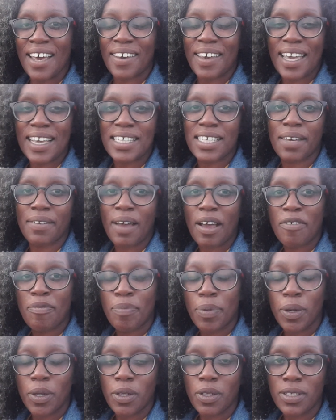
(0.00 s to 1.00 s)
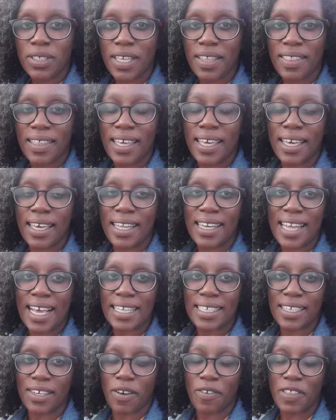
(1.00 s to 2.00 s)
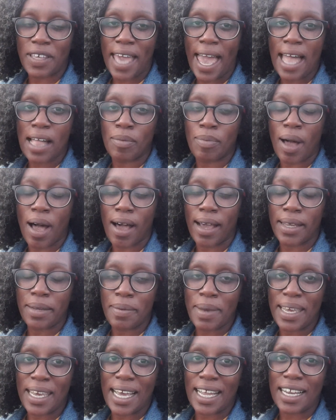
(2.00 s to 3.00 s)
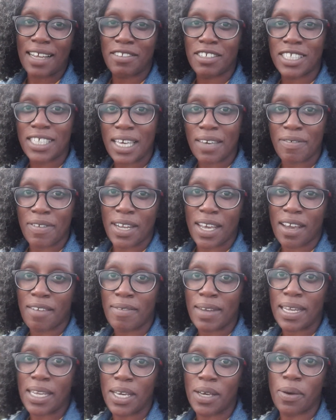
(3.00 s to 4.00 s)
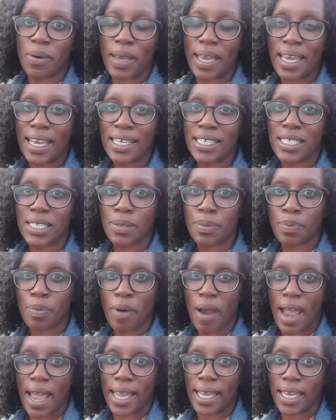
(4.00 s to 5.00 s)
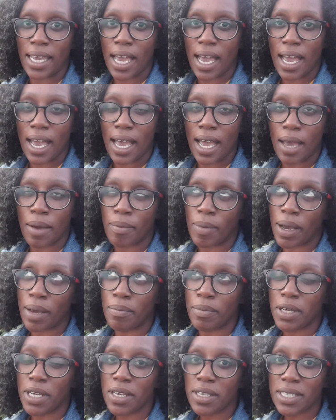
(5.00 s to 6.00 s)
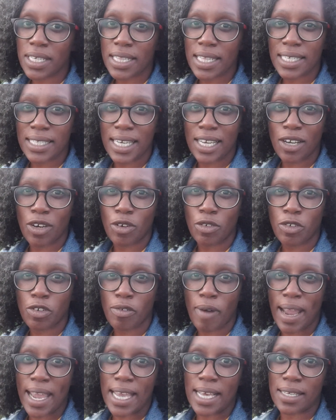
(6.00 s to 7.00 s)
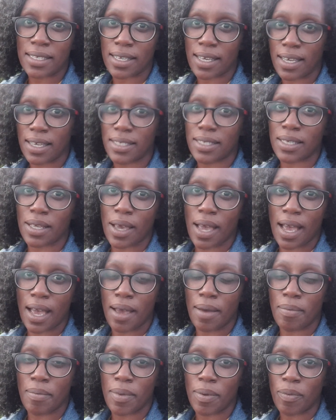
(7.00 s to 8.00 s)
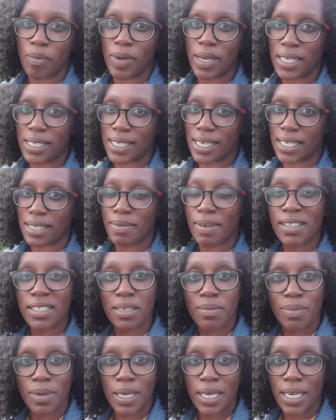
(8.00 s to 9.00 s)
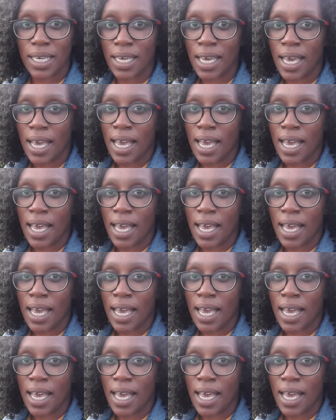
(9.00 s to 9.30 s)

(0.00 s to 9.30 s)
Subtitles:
Okay, so I've pulled the netting off the kale behind me and I've just given it a really quick spray. I'm using this thing called grazers, which is meant to be